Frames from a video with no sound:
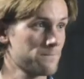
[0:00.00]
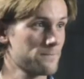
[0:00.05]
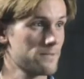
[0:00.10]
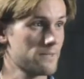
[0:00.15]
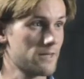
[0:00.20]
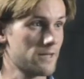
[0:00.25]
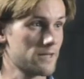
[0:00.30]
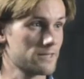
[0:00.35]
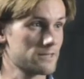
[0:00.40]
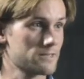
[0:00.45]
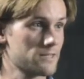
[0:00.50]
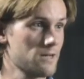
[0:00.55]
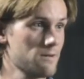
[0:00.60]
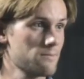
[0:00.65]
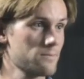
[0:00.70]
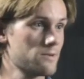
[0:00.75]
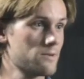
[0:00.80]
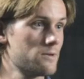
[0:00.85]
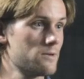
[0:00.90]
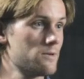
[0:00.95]
Next
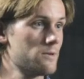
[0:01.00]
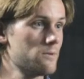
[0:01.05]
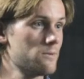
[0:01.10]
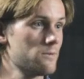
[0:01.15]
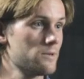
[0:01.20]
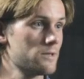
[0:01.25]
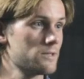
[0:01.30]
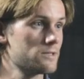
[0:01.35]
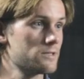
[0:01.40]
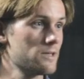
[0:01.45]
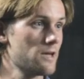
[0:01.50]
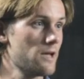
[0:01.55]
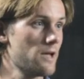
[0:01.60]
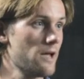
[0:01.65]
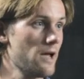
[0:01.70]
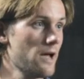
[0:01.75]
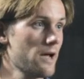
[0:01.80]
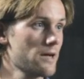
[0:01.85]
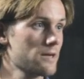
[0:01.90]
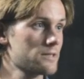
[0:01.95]
step, we can say
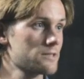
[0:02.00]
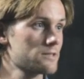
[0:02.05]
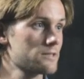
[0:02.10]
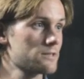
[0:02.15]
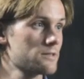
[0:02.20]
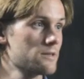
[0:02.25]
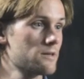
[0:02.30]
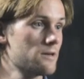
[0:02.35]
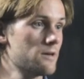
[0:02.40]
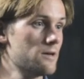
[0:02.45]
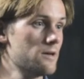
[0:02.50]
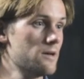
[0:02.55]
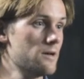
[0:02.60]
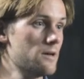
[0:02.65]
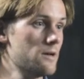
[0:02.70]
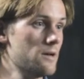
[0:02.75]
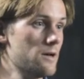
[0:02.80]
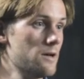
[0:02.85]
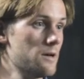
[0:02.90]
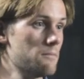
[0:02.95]
x
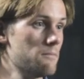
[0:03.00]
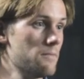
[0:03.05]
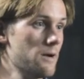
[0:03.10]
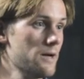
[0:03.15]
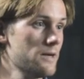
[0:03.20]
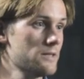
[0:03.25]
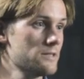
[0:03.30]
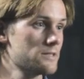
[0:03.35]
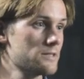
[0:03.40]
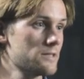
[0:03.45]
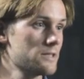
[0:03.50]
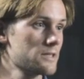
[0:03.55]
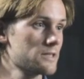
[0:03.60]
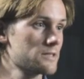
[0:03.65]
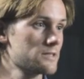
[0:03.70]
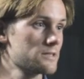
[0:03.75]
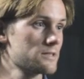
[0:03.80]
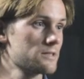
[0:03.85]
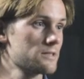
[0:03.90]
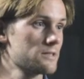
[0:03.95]
minus
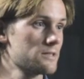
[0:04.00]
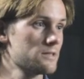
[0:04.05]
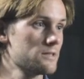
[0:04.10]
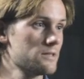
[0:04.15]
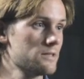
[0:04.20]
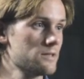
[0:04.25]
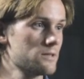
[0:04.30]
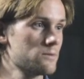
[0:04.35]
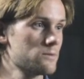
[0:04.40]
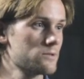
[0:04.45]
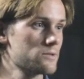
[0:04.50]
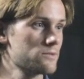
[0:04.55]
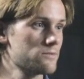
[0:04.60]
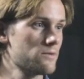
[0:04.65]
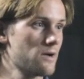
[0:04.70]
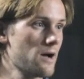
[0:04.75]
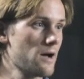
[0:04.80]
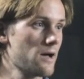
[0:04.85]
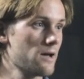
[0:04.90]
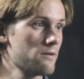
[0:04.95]
6 equals
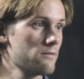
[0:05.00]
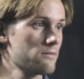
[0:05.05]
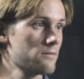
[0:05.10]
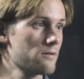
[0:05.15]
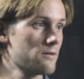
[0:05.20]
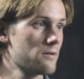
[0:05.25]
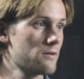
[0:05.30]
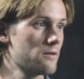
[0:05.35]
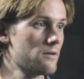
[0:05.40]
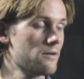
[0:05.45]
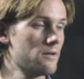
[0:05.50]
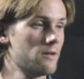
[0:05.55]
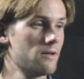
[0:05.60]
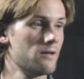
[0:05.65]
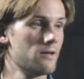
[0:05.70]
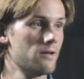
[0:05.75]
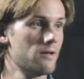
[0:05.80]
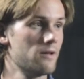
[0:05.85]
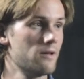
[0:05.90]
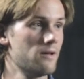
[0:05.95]
5.
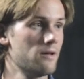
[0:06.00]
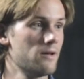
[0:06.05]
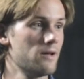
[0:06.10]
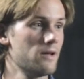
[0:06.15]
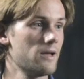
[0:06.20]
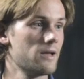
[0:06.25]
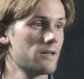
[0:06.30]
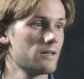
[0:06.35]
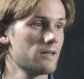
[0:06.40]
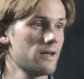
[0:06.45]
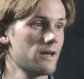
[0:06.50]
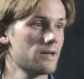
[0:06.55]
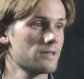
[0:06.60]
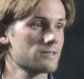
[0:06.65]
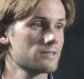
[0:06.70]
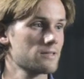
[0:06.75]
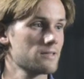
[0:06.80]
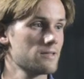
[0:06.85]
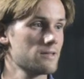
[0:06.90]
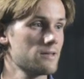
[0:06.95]
And
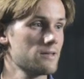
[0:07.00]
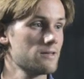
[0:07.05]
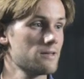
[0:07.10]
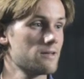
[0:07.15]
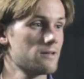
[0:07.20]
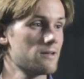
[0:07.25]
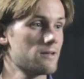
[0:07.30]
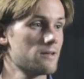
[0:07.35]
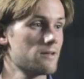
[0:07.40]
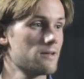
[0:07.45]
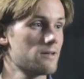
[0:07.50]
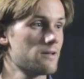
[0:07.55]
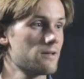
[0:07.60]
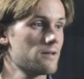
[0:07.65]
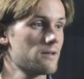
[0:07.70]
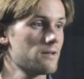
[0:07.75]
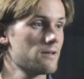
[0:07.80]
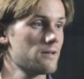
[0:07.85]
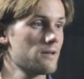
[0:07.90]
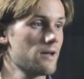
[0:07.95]
lastly,
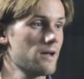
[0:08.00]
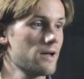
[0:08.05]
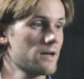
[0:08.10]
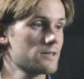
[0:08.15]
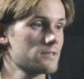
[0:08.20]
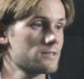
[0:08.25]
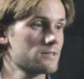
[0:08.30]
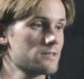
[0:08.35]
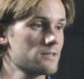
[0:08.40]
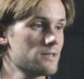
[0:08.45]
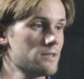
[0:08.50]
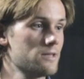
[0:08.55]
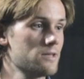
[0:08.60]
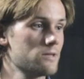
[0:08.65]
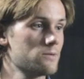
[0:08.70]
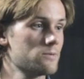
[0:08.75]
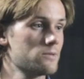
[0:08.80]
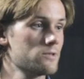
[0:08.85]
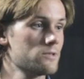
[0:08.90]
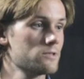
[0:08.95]
x
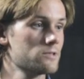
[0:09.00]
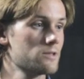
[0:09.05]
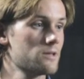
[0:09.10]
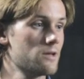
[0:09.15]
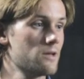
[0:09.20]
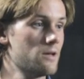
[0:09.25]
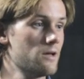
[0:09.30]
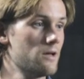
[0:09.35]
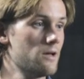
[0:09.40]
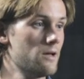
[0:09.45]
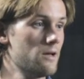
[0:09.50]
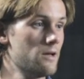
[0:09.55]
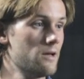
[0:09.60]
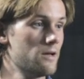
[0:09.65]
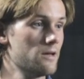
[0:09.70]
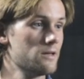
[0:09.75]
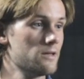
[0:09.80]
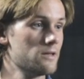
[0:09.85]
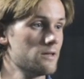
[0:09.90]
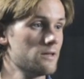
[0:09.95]
equals
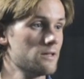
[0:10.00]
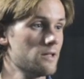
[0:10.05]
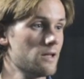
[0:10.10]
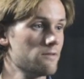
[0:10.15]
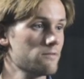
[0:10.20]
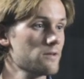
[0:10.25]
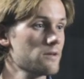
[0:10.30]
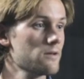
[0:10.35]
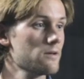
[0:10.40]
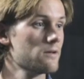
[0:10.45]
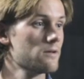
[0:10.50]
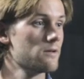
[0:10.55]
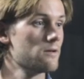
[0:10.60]
11.